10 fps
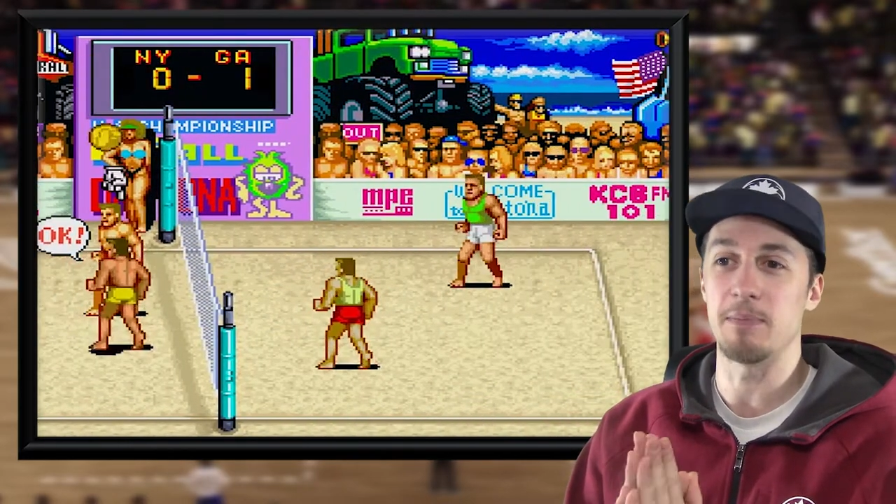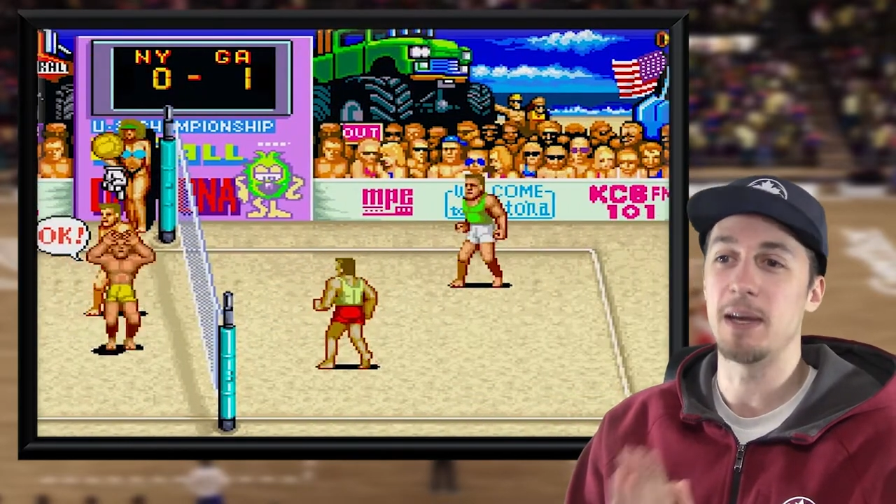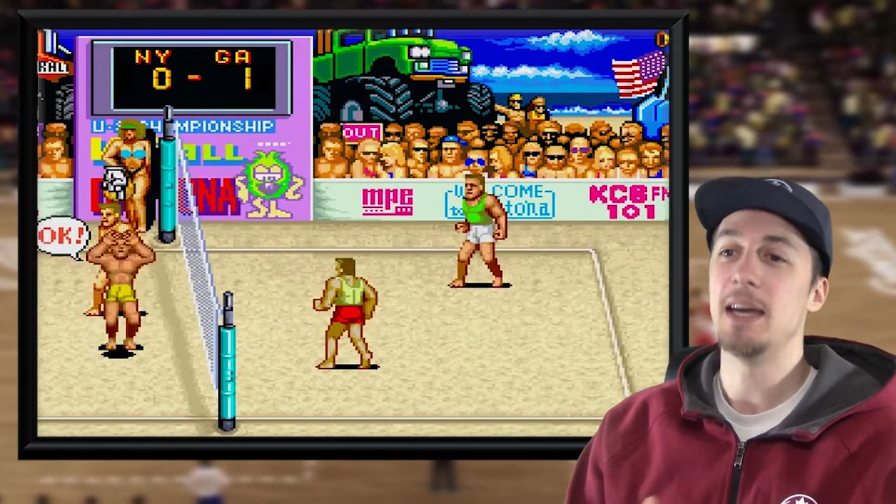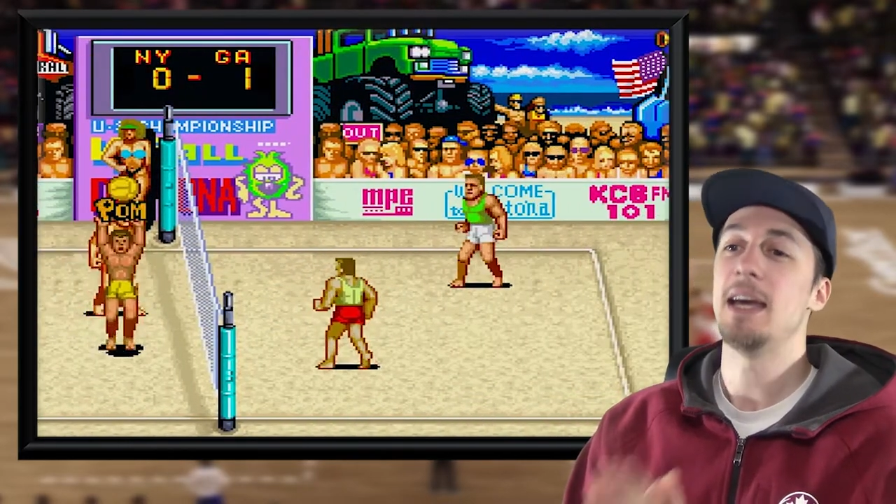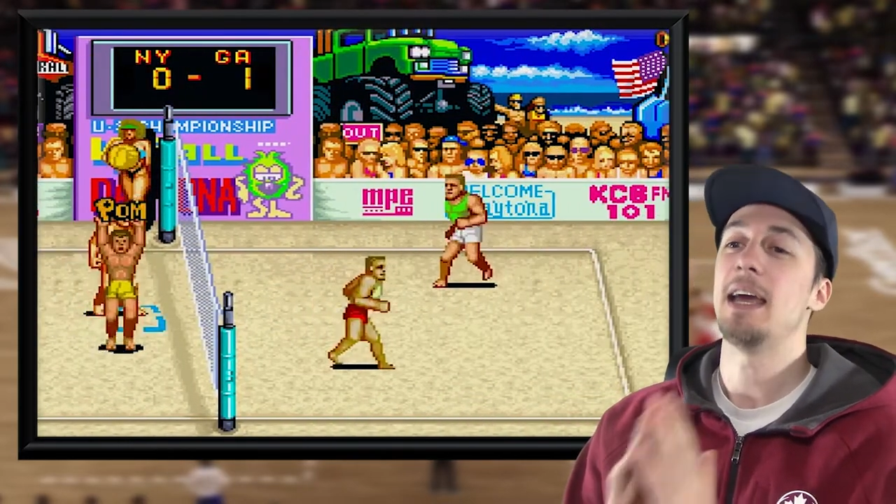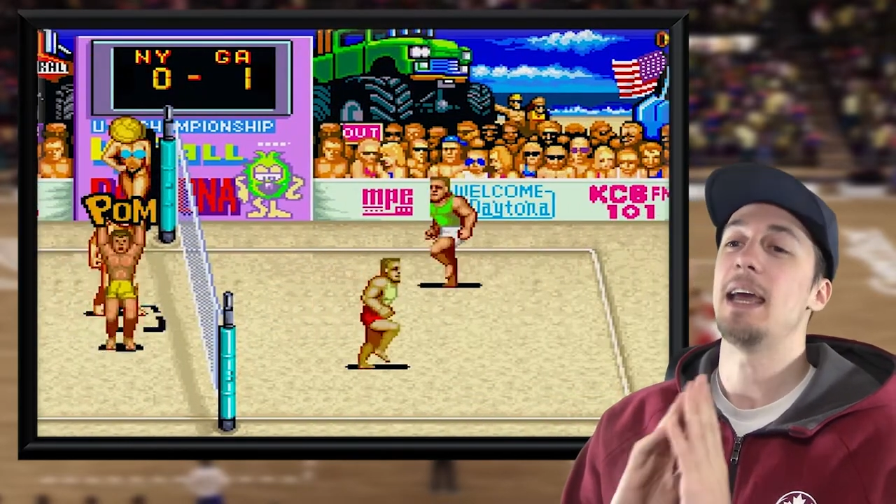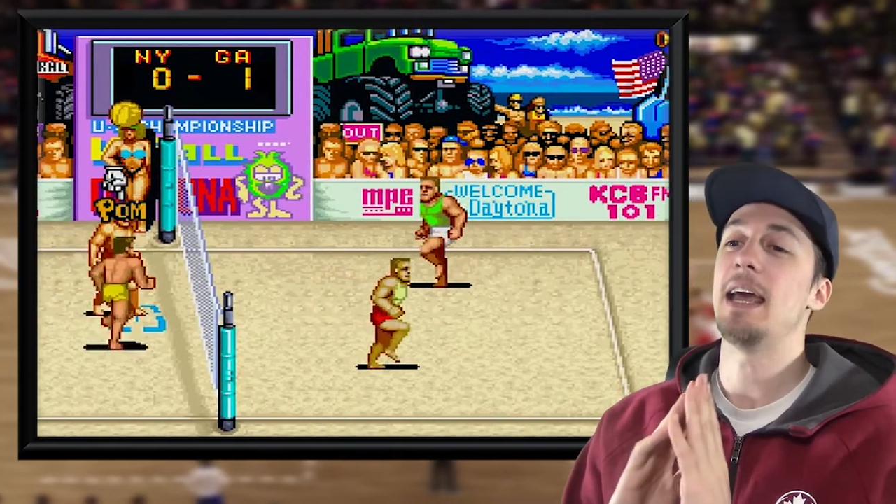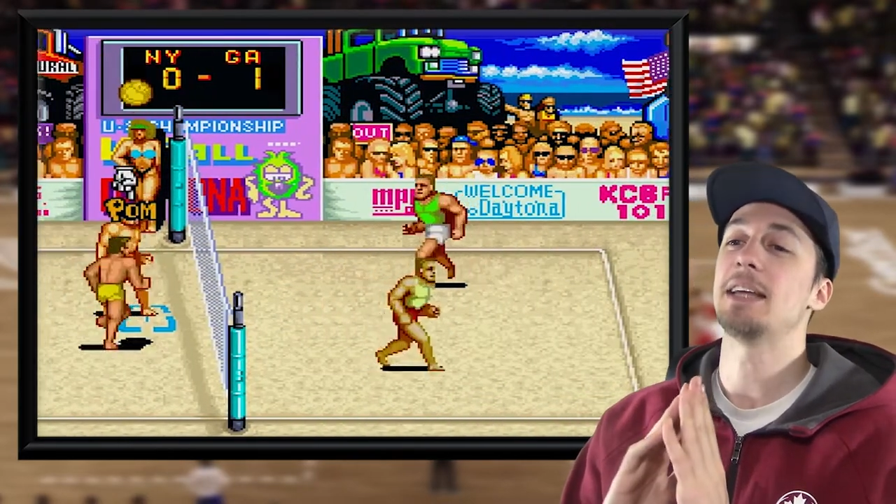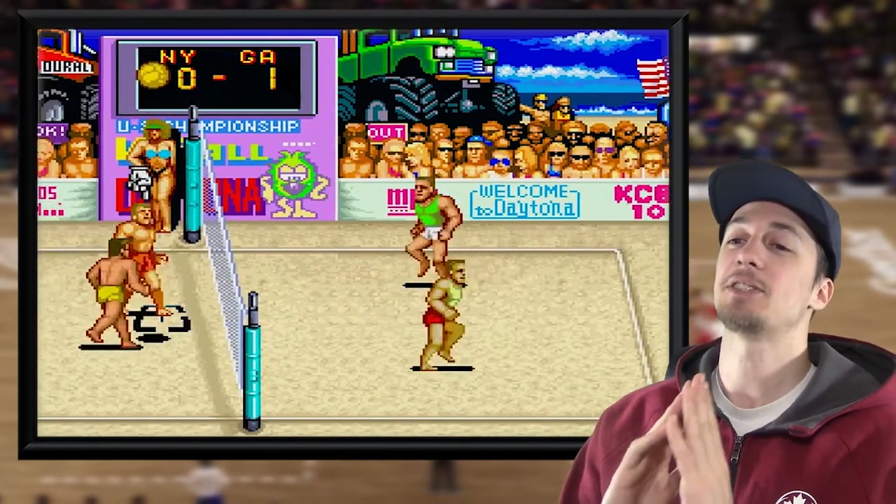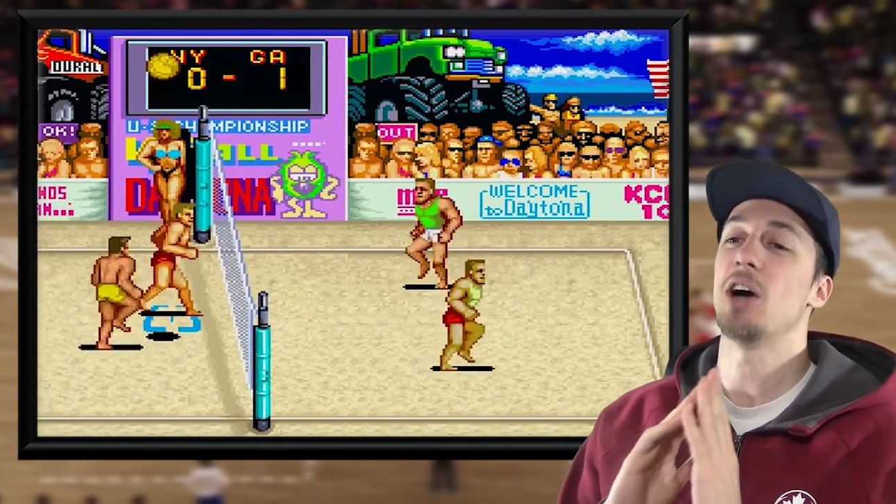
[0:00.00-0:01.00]

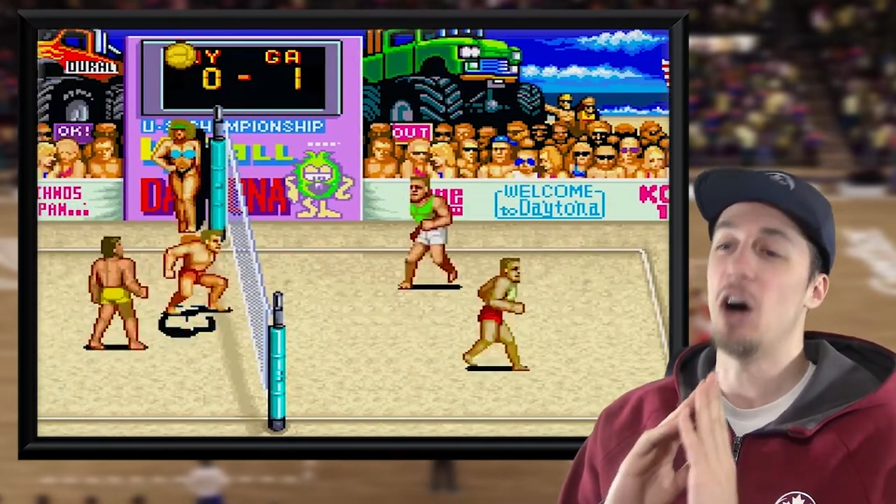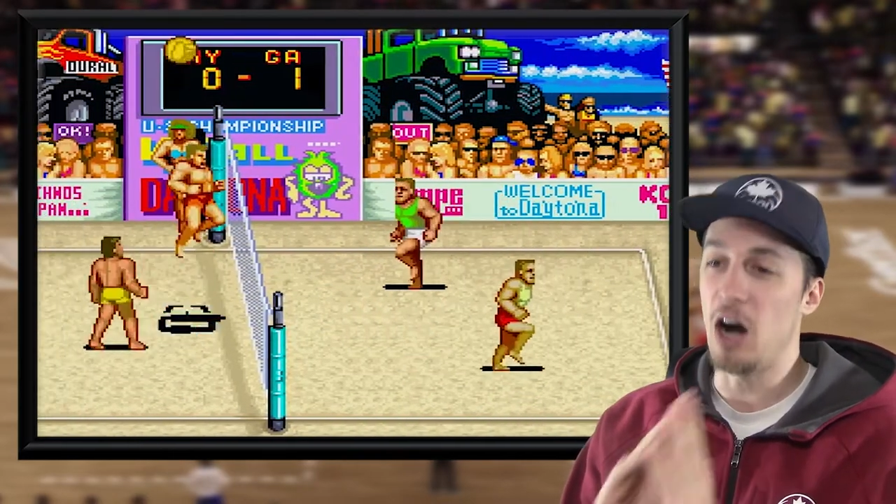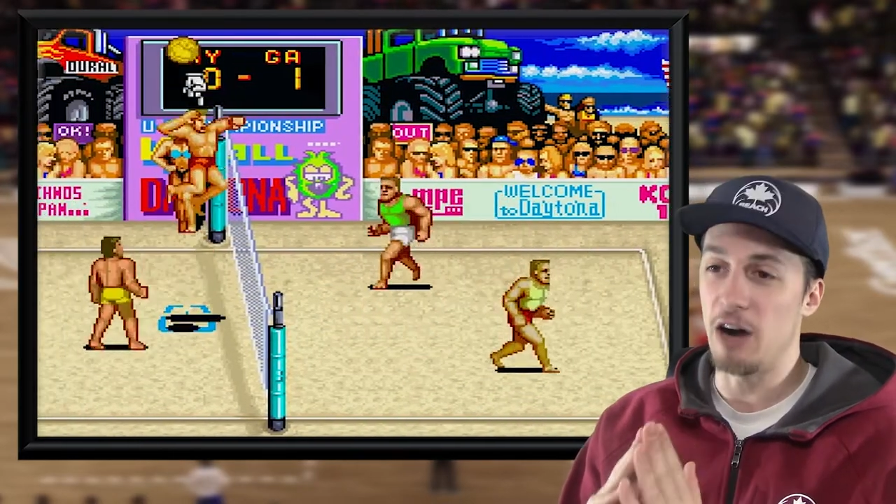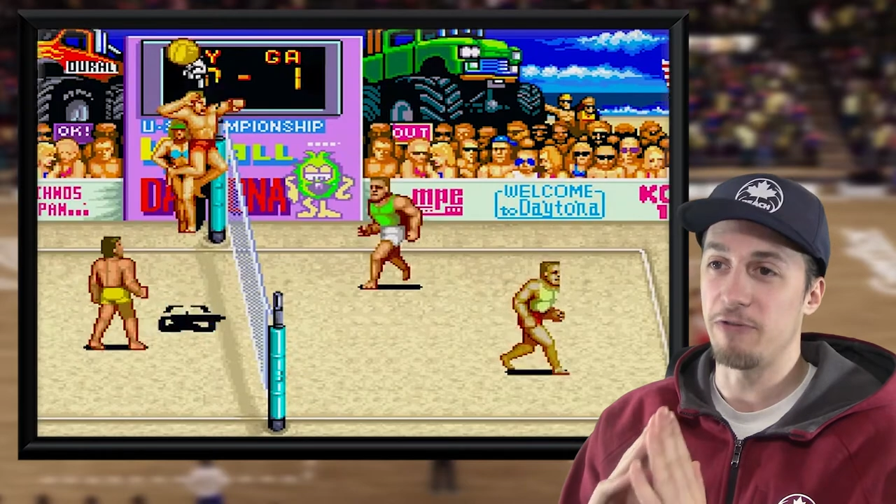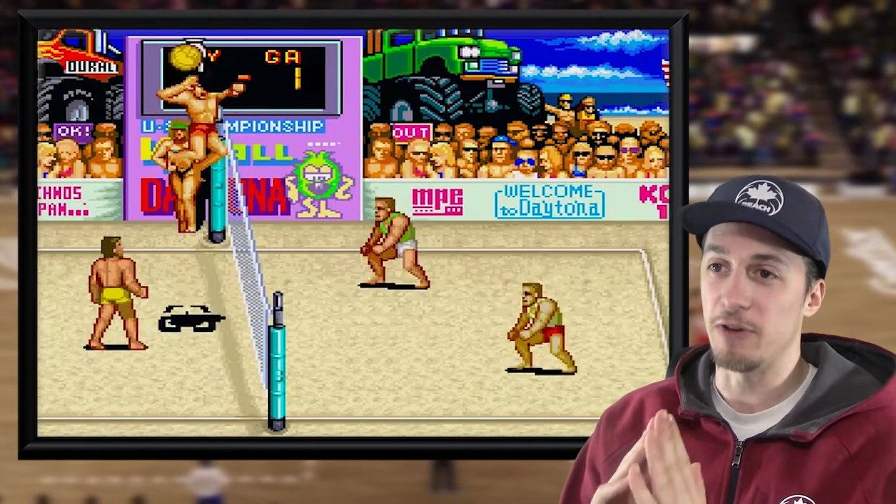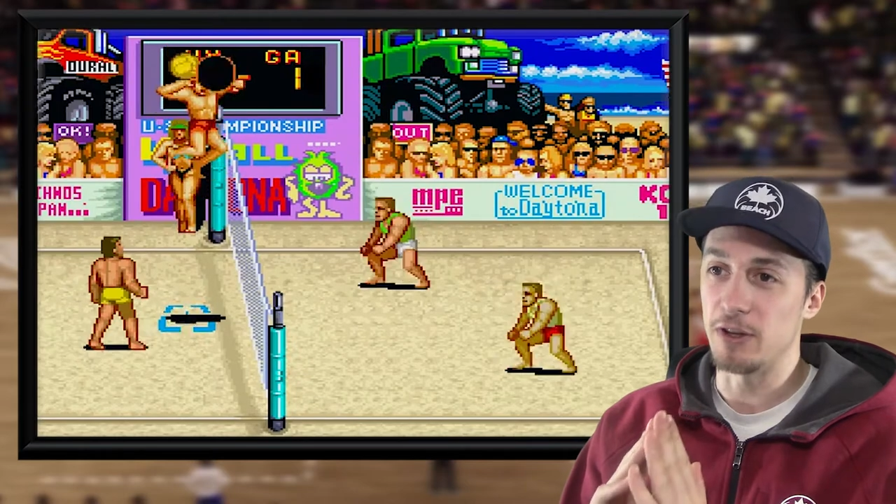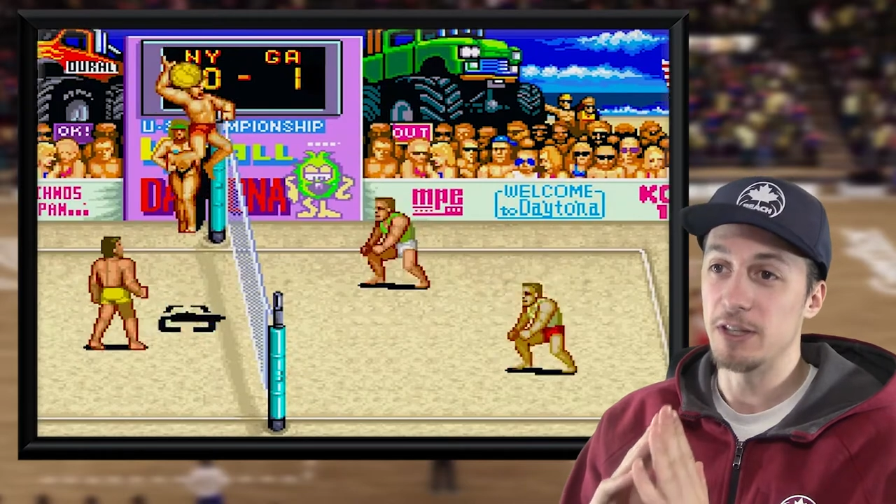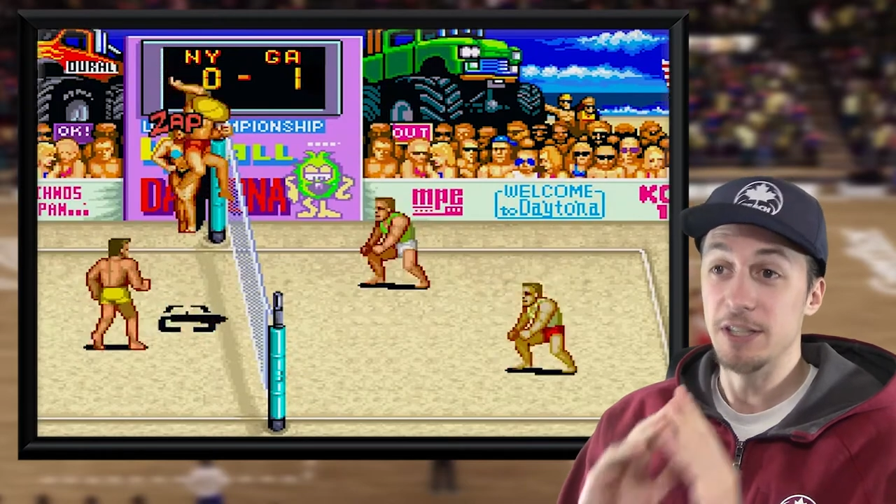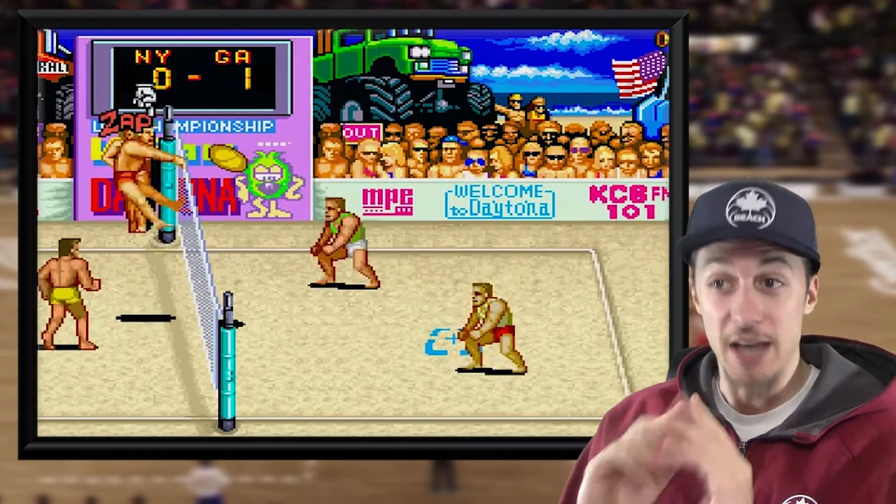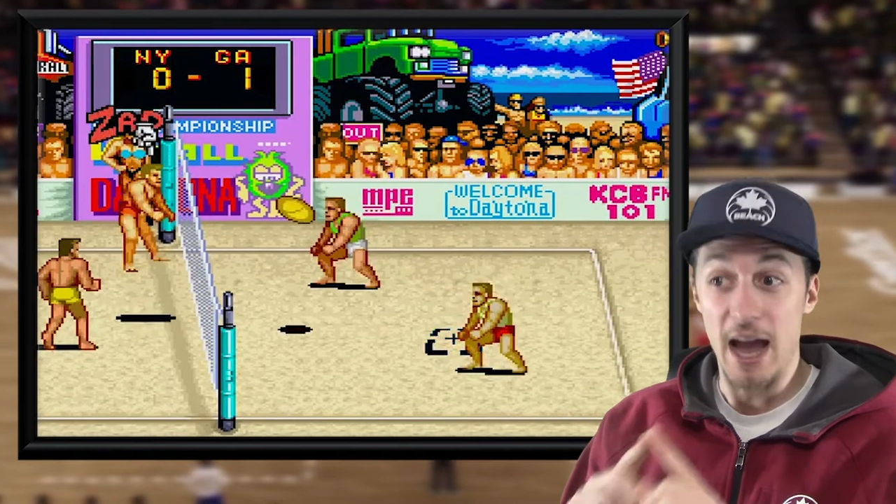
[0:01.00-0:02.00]
It's awful.
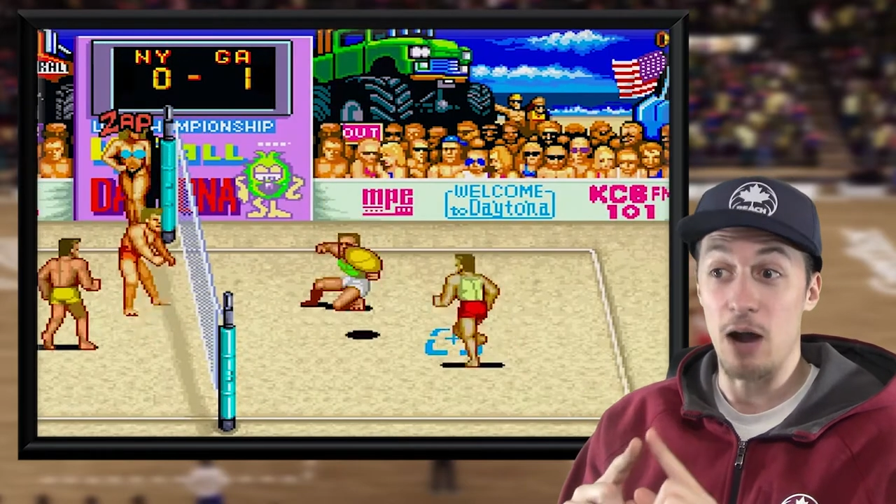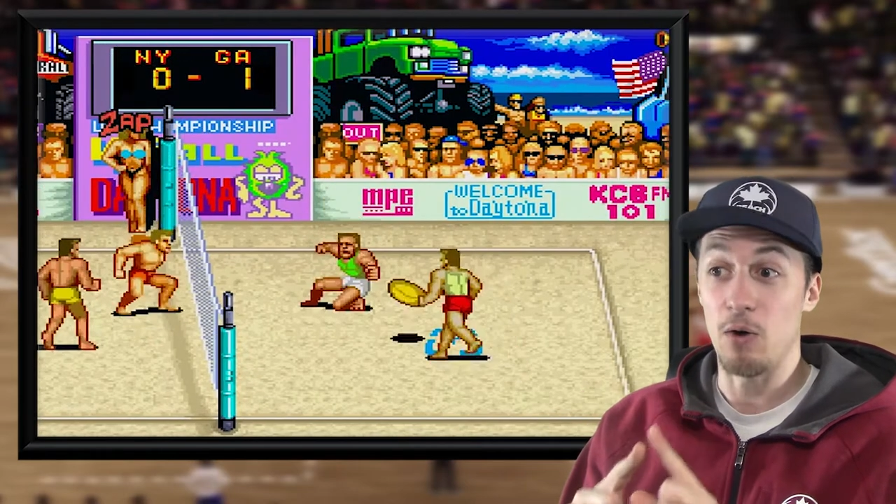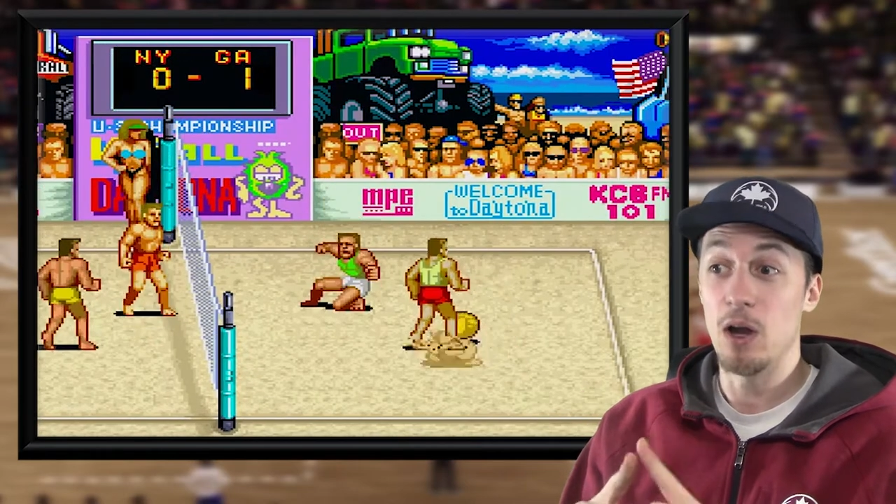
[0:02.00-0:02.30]
Now,